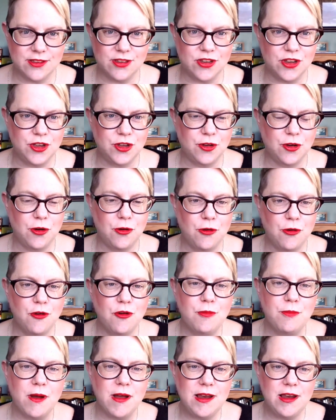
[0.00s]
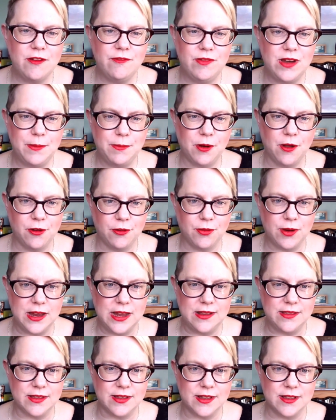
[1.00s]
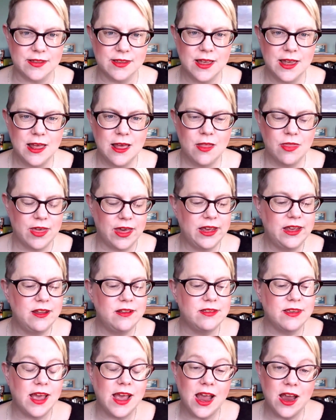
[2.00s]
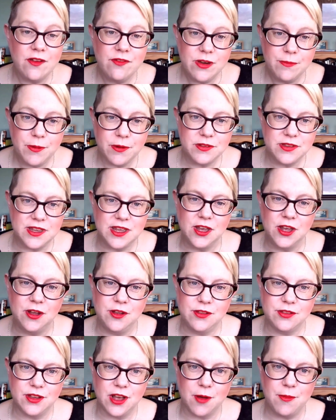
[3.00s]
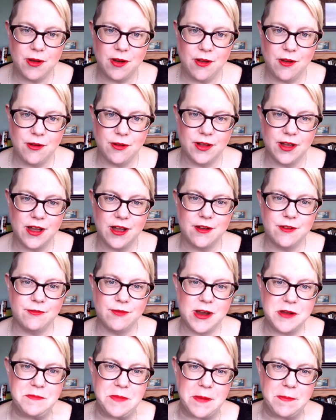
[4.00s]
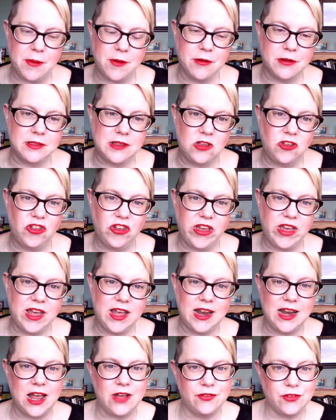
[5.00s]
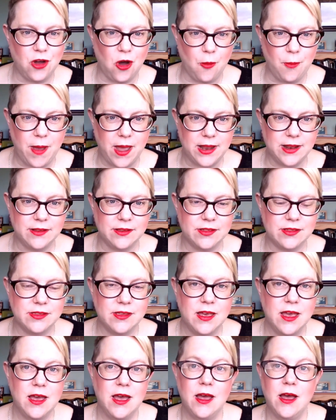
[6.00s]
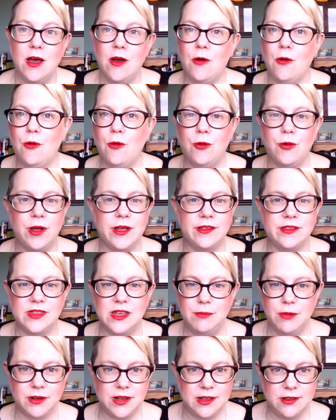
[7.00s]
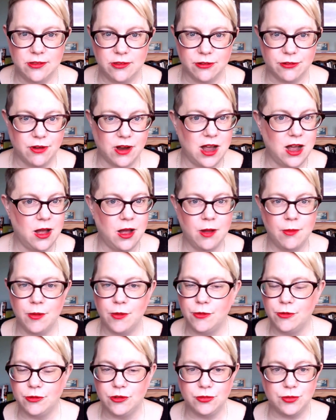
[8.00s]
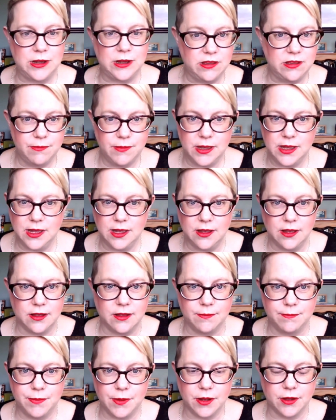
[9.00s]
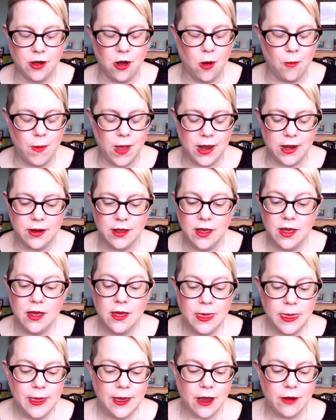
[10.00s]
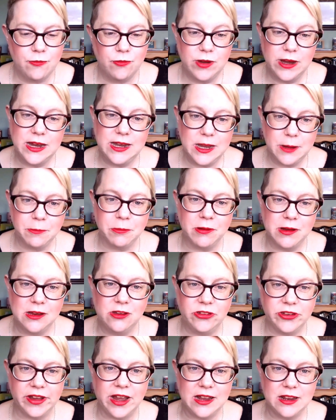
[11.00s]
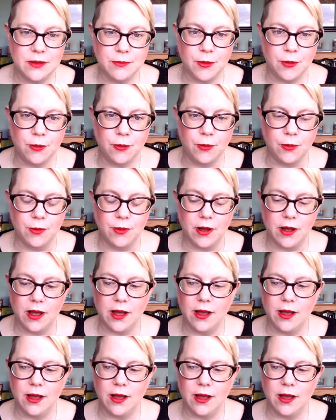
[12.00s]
to all my lovely blog readers. Thank you to everybody who's come along and read my blog this year, left comments, or has seen me on Instagram or tweeted me a comment. I really appreciate them all.